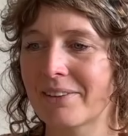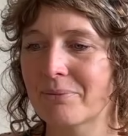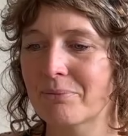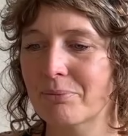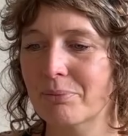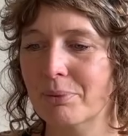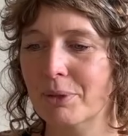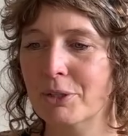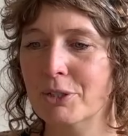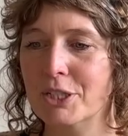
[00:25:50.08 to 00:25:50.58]

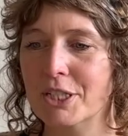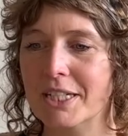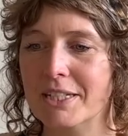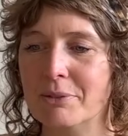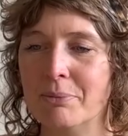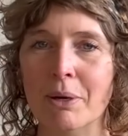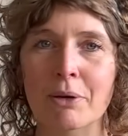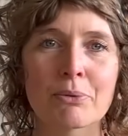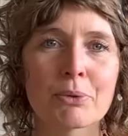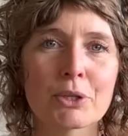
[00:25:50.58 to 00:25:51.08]

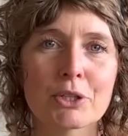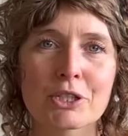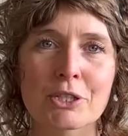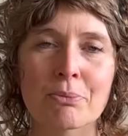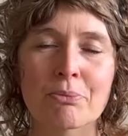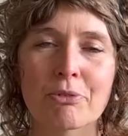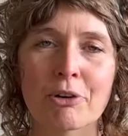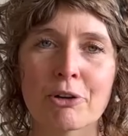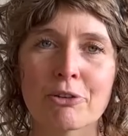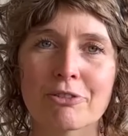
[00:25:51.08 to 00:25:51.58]
projects, my works
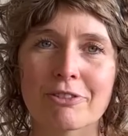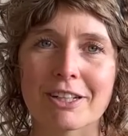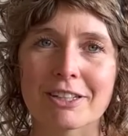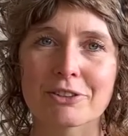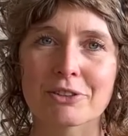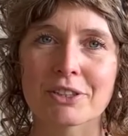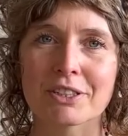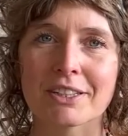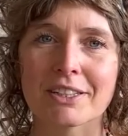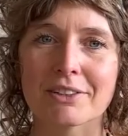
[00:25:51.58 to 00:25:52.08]
in
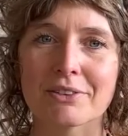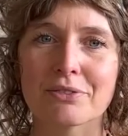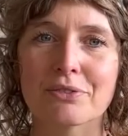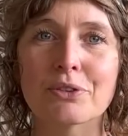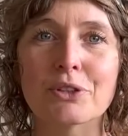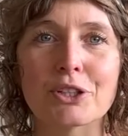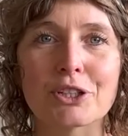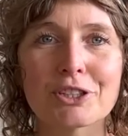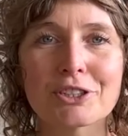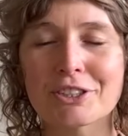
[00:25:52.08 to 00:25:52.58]
progress
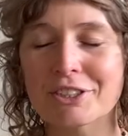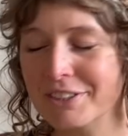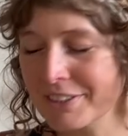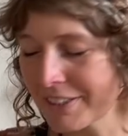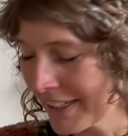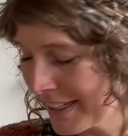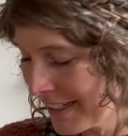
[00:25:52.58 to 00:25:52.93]
first.